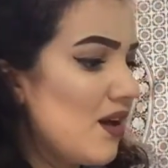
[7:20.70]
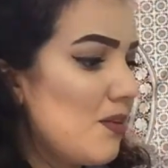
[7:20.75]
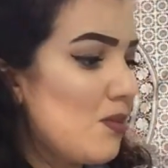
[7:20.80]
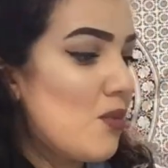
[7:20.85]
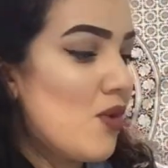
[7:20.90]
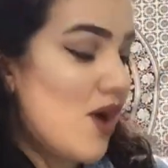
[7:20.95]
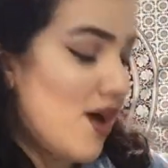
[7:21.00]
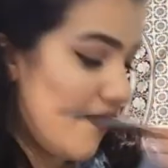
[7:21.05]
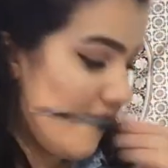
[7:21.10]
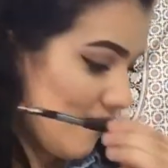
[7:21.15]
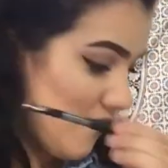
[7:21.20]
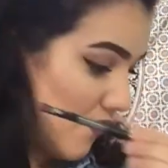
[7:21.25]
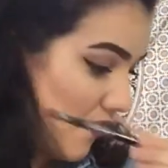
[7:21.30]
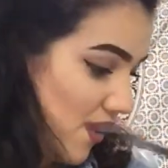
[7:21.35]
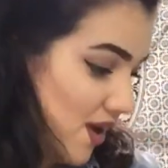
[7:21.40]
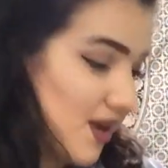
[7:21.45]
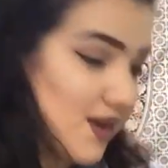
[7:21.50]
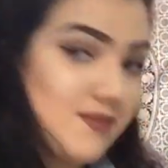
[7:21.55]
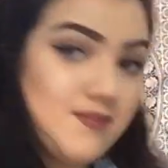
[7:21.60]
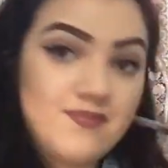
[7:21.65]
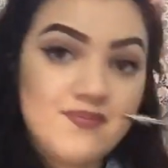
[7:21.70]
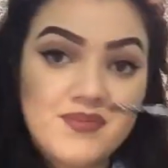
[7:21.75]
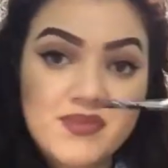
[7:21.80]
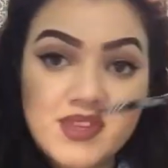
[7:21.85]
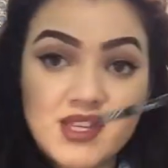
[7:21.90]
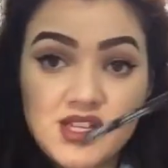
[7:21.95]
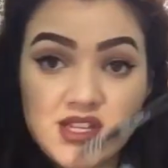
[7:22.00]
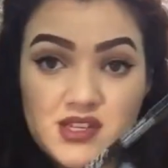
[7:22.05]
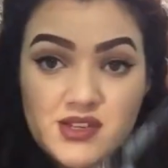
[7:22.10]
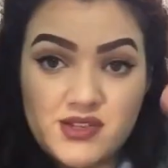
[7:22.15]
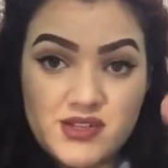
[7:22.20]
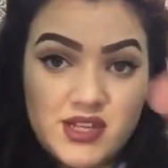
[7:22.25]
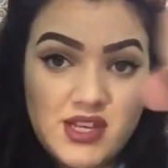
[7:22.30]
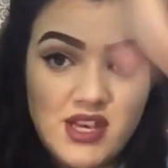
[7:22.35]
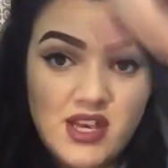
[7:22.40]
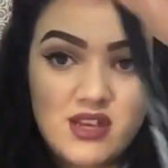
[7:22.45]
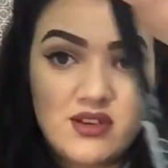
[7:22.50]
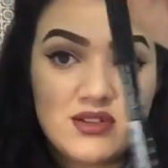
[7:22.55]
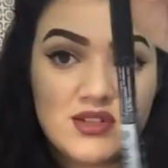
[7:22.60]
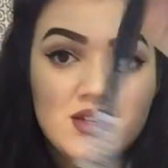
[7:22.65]
mauve one. Because you see, I
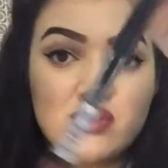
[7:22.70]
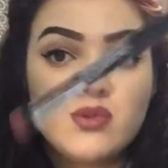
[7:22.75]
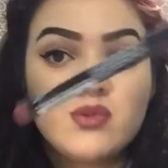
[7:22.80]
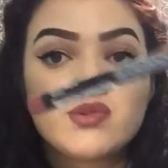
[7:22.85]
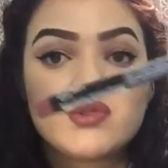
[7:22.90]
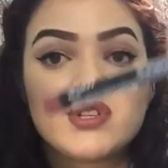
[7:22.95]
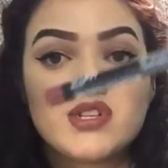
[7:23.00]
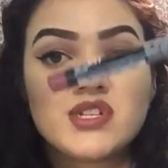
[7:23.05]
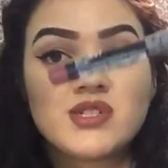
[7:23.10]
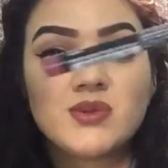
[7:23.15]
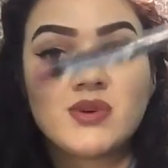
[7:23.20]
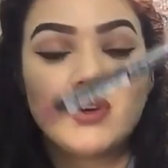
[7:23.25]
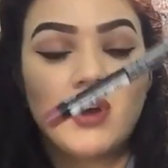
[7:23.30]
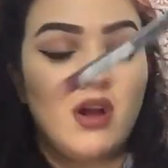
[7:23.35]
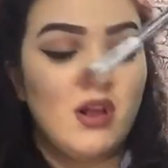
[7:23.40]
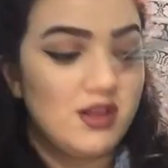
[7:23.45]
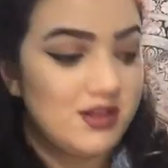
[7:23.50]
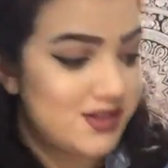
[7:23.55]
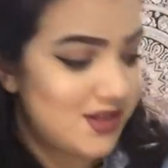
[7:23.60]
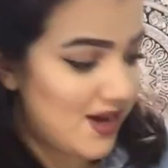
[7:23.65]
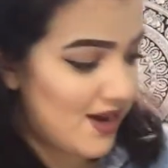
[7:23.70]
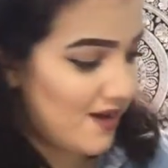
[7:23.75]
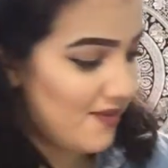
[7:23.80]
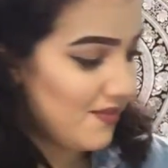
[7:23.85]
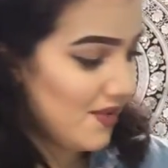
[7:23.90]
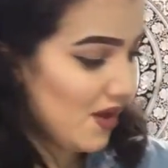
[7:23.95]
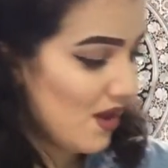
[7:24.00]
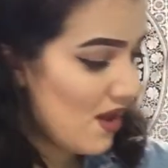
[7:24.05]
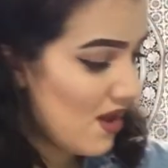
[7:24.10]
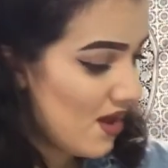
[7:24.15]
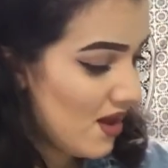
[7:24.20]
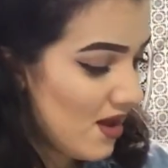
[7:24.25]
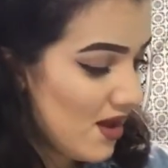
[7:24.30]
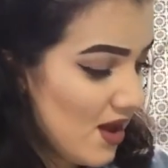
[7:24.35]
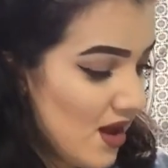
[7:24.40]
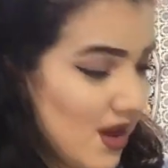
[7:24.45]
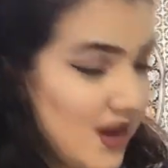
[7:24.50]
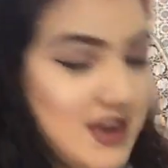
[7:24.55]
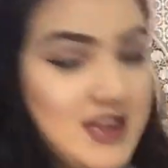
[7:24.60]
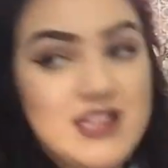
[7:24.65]
used to use this one all the time.
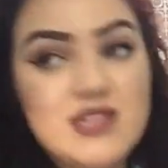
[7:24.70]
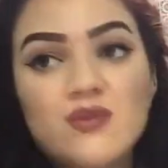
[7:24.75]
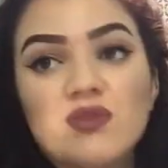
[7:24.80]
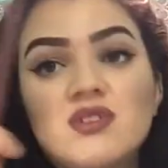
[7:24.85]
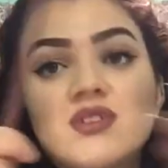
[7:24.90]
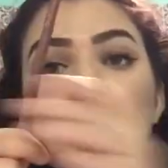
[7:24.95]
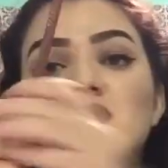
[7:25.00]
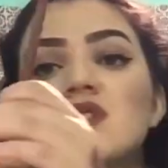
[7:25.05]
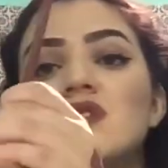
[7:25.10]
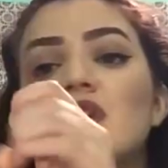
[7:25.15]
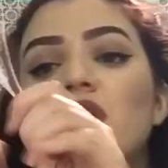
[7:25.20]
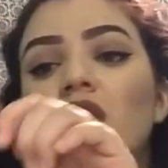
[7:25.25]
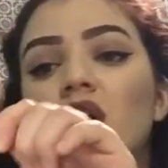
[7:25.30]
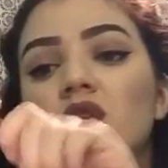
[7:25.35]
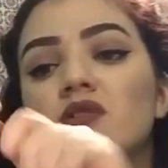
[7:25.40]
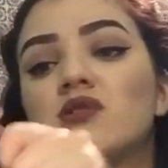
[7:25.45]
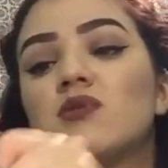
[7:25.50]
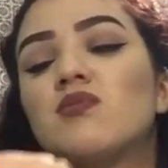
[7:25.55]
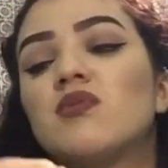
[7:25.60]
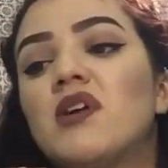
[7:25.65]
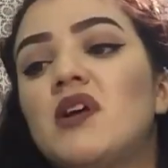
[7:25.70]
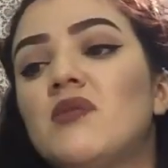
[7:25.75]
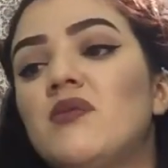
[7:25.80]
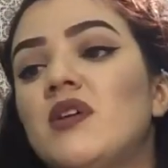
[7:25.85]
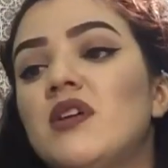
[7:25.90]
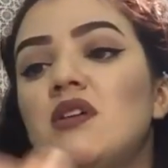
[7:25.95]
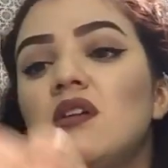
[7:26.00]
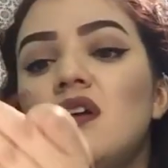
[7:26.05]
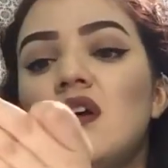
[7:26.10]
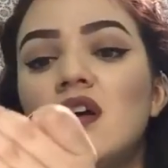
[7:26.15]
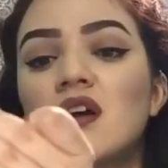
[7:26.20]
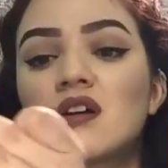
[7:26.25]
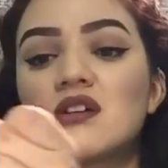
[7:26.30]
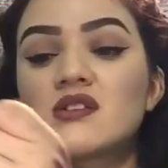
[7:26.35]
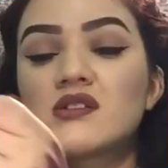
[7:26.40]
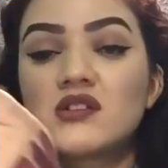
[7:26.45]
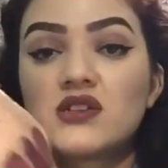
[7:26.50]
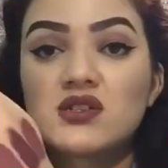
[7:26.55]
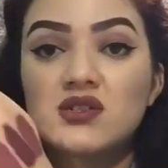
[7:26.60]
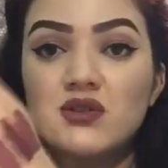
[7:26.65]
And I switched to the Ulta brand one. Because
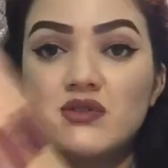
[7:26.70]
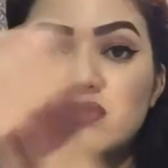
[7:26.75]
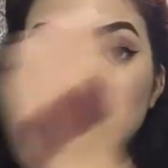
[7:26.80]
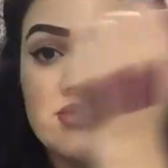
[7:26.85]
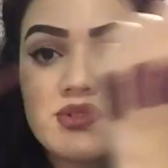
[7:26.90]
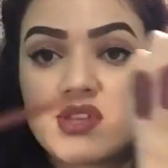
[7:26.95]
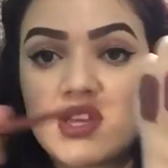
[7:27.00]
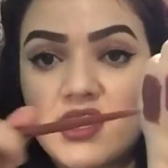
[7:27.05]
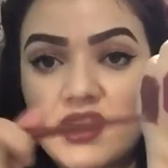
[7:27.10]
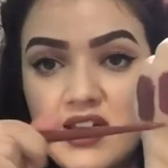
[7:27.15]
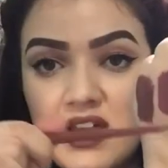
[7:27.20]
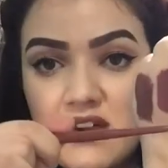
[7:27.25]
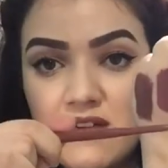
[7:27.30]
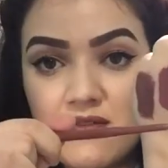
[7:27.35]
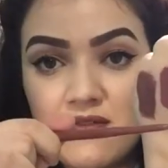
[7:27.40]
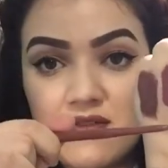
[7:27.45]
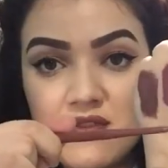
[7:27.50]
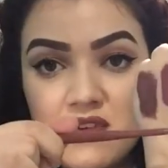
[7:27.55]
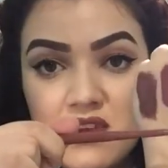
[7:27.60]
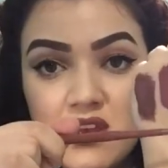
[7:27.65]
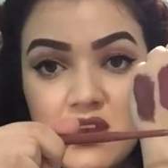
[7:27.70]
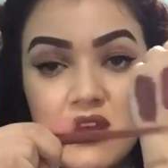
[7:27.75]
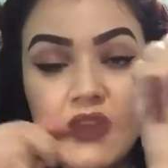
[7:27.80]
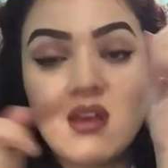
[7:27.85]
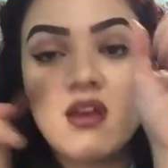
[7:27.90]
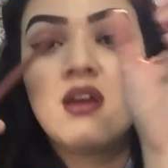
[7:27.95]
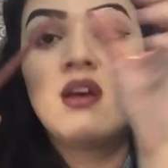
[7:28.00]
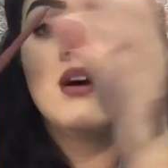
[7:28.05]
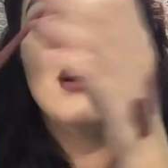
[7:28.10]
this goes with, like, every